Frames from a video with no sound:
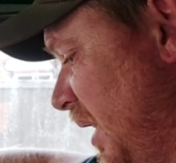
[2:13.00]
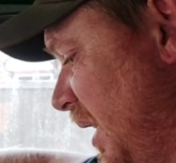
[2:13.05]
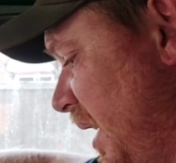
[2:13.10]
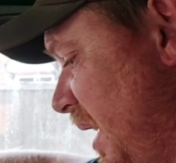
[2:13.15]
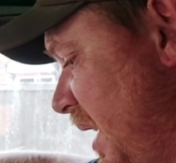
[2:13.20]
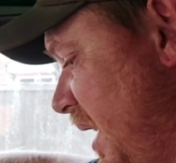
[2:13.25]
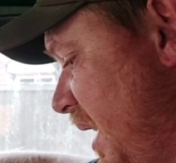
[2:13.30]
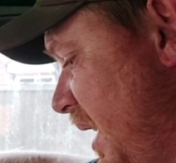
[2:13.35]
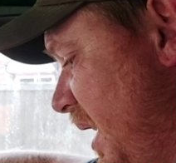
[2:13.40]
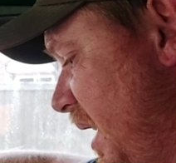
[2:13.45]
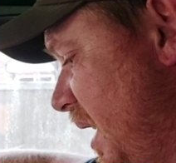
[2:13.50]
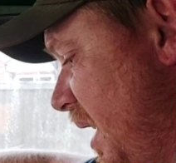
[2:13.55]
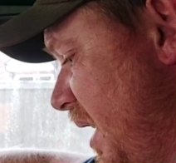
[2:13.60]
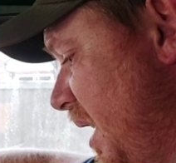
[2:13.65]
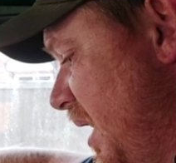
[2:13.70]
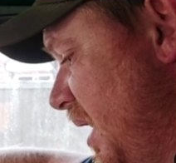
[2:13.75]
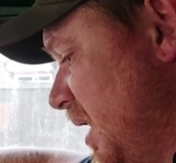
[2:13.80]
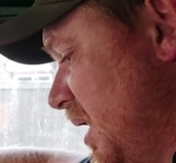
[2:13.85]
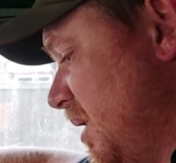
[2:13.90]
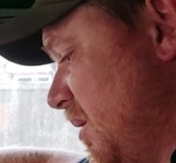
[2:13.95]

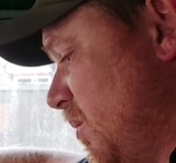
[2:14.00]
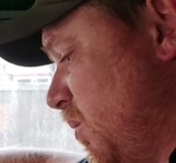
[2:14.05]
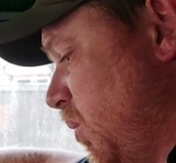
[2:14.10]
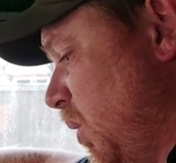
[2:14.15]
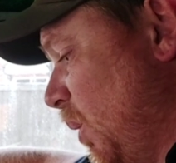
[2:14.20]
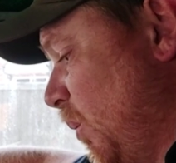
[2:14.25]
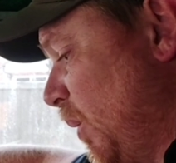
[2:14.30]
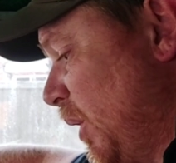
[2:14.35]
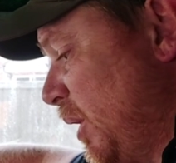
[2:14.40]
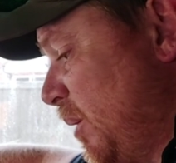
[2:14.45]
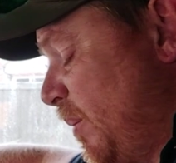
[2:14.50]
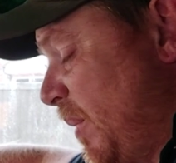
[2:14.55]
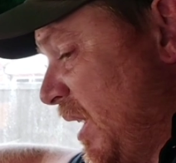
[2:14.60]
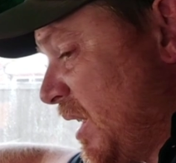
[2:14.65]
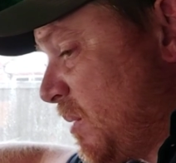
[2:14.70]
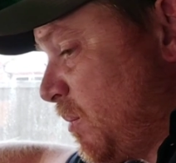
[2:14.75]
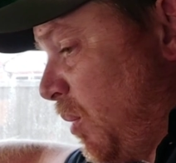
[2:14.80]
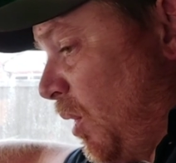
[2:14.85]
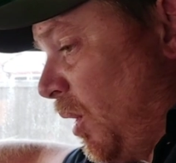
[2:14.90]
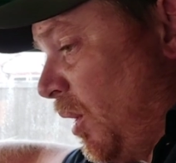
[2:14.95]
It's probably the
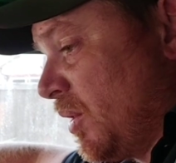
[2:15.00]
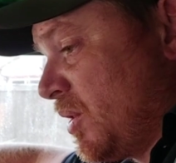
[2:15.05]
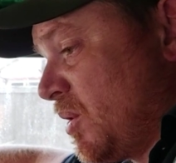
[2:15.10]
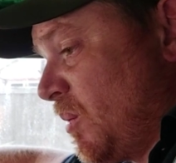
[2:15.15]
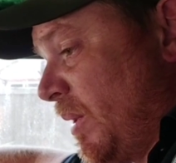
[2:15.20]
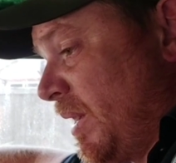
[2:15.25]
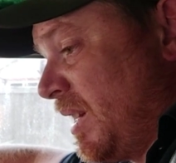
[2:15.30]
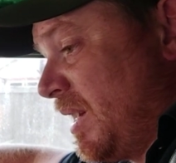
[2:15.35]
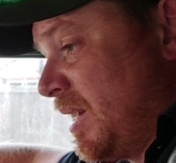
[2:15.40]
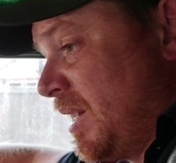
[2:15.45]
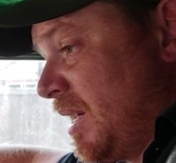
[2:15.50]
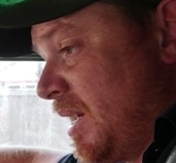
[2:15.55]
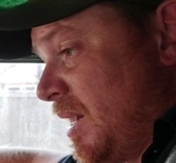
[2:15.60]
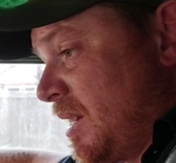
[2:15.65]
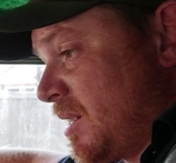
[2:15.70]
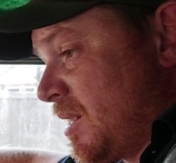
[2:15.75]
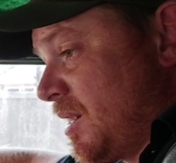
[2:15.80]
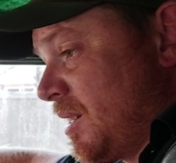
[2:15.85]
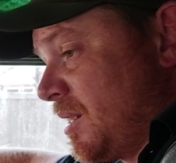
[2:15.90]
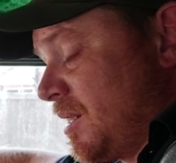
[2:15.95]
best part of 20
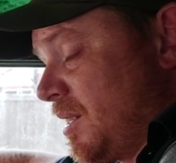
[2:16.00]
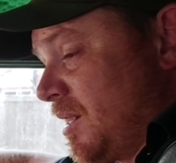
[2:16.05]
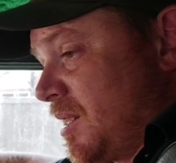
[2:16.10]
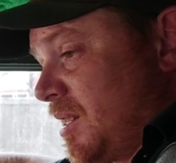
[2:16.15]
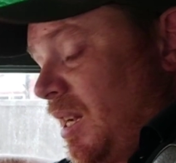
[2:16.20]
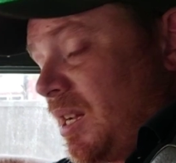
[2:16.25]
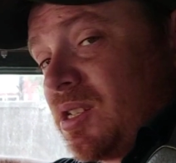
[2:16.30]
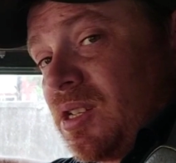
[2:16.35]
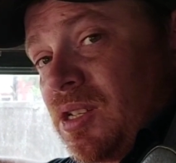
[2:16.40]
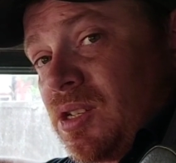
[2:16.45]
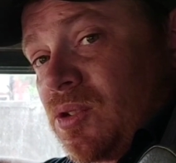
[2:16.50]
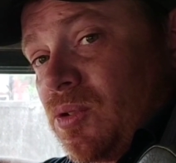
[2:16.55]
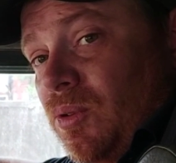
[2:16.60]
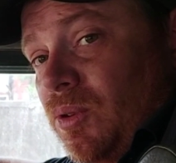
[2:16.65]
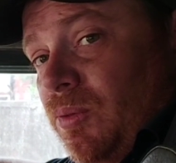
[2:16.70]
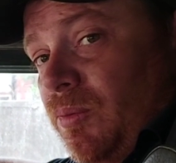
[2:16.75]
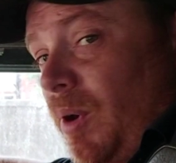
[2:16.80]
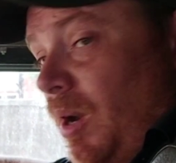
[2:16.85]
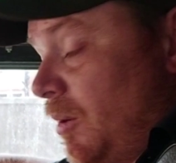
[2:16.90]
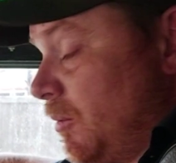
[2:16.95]
years since this actually
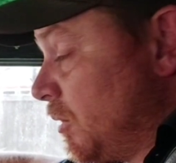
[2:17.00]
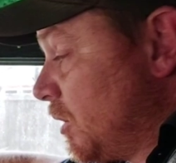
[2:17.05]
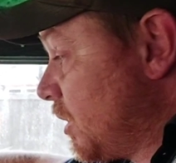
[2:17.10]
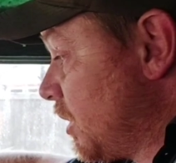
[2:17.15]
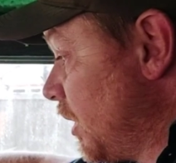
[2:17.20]
saw the road,